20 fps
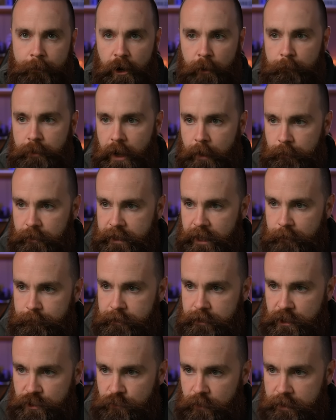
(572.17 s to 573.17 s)
our public IP
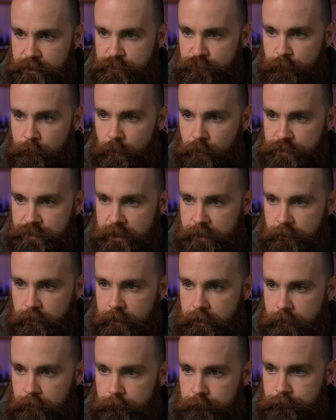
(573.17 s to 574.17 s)
address from Hostinger
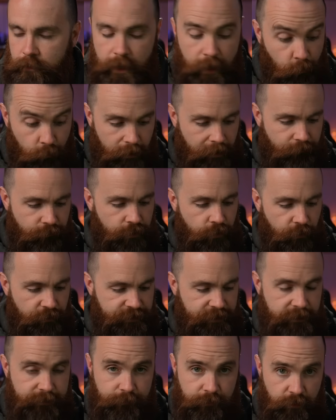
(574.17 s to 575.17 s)
here and whatever yours
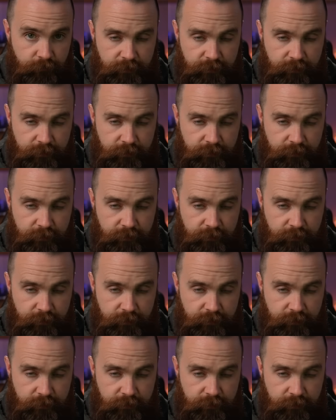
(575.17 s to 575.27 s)
is for your